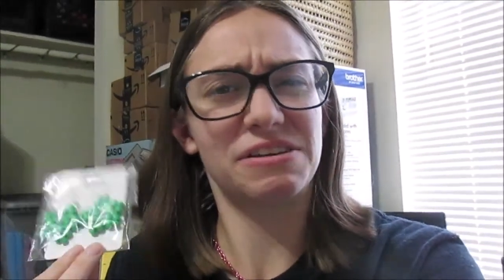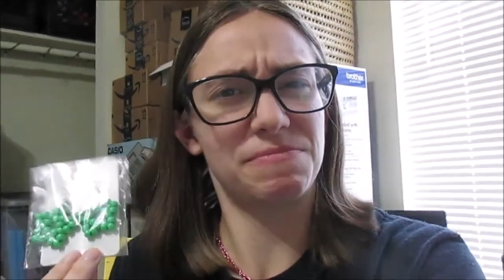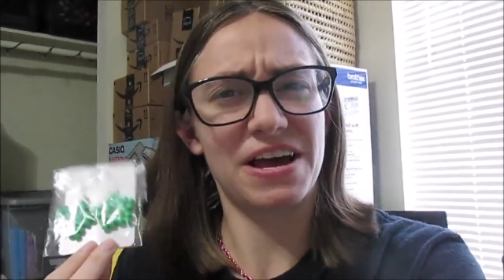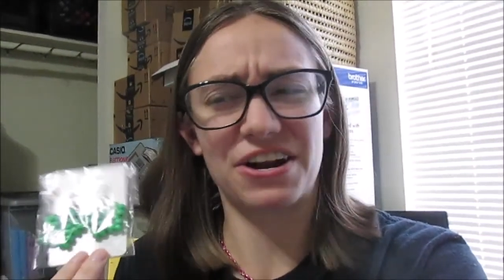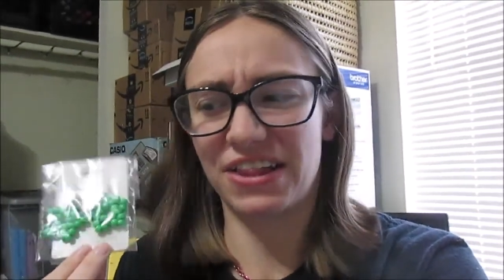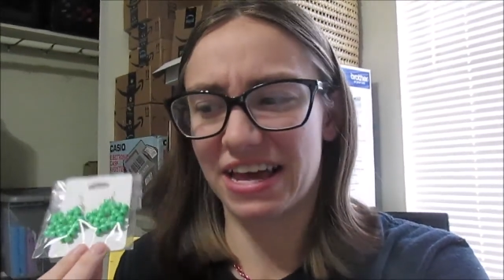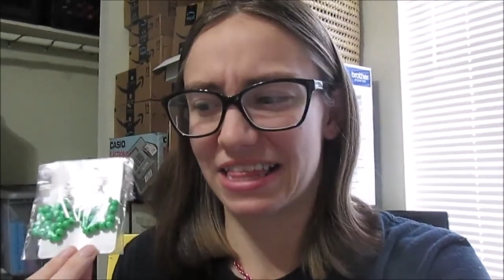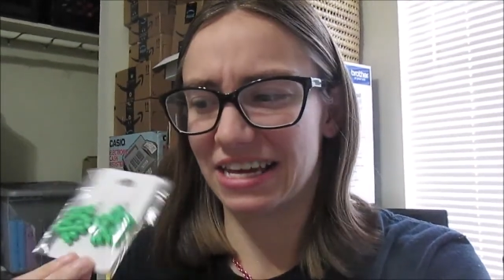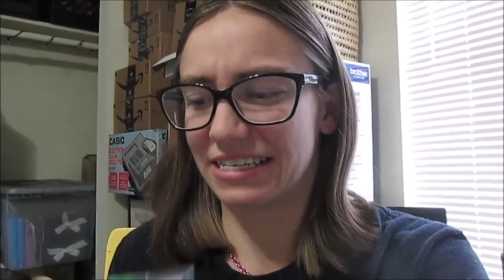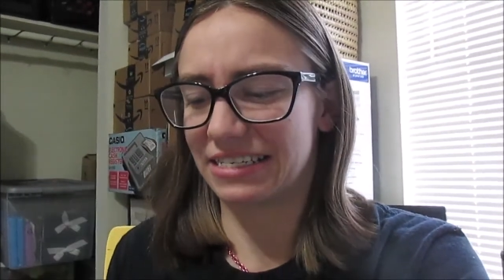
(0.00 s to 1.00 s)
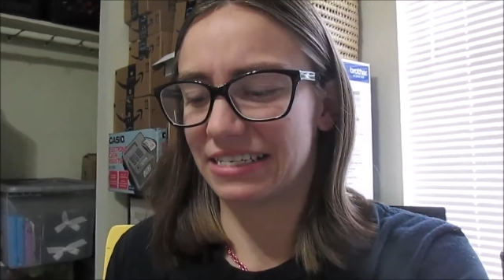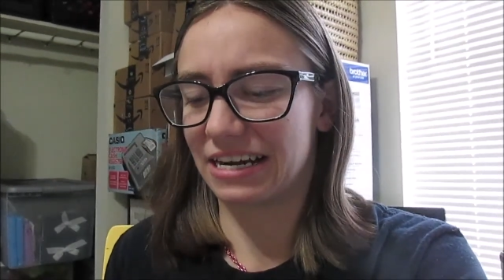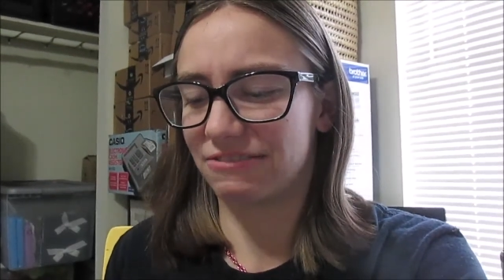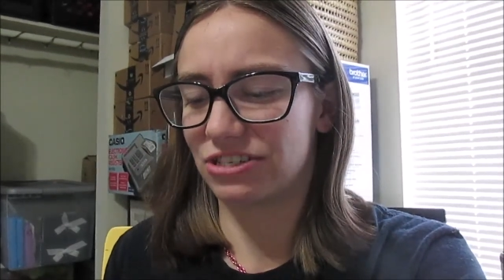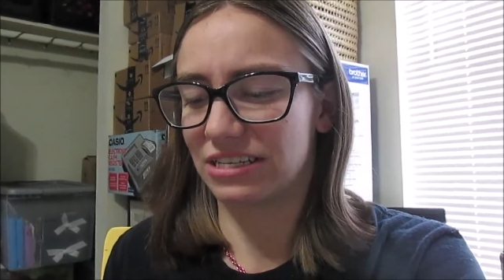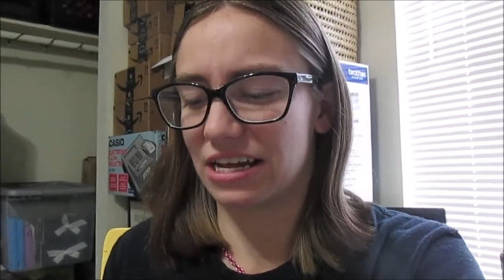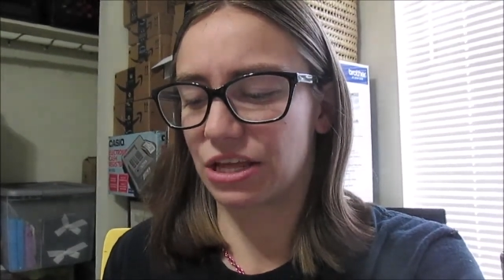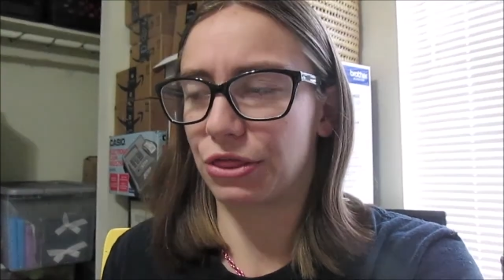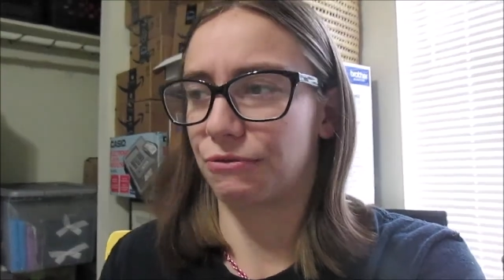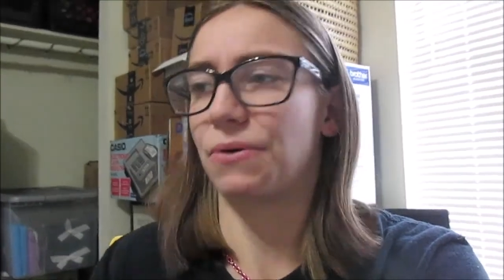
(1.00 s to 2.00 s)
look better like this instead of just like
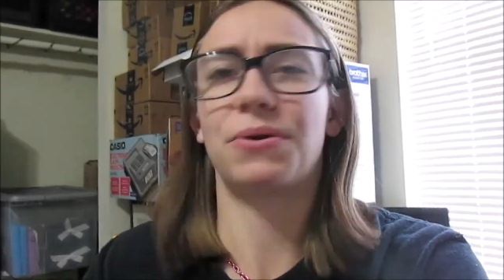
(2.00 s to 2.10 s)
thrown